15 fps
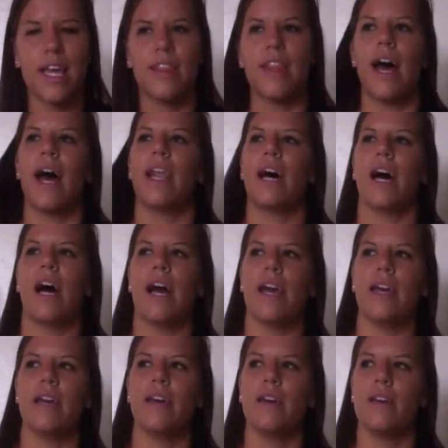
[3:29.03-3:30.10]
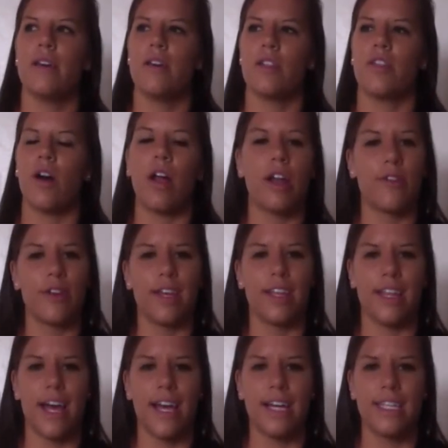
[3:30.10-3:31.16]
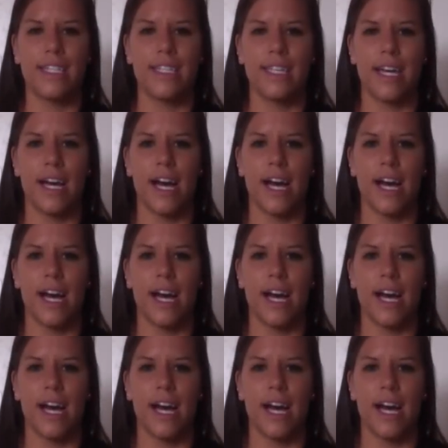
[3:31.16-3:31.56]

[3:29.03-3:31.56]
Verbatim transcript: that I thought I really liked,